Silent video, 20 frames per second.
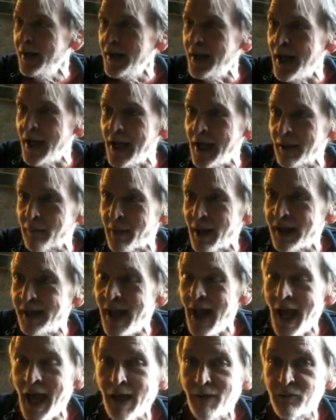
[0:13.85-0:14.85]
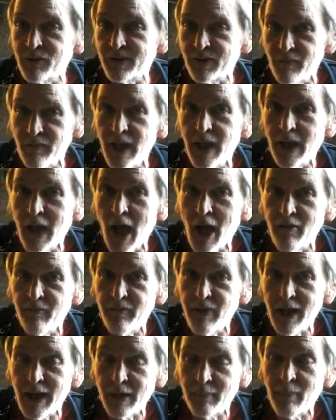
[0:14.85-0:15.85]
And my dad was a Vietnam
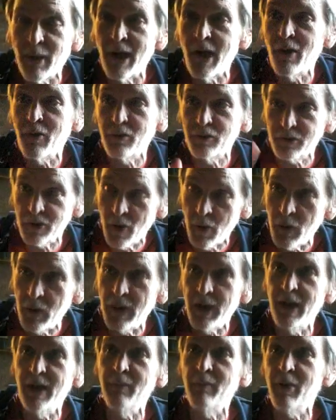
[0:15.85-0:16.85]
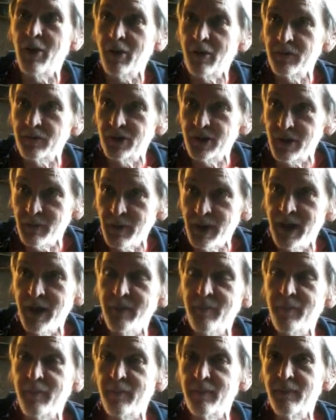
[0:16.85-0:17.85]
vet, my Uncle Tony, my Uncle Jimmy,
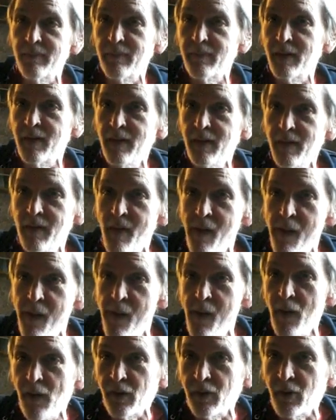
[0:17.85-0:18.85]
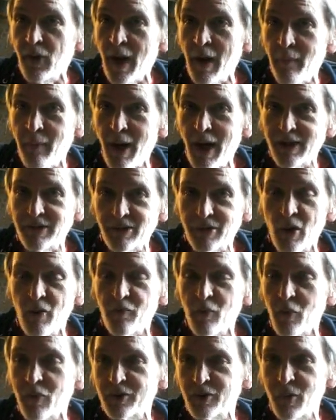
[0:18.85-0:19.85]
Grandpa, and so
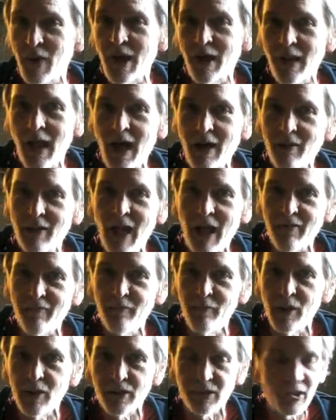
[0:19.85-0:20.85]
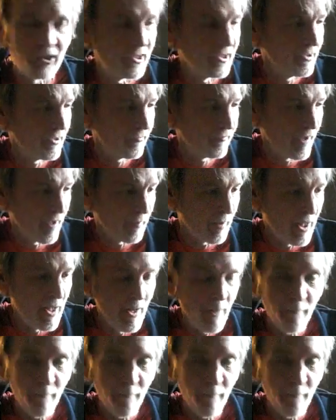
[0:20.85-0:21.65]
forth. So we had a lot, a lot of military in our family.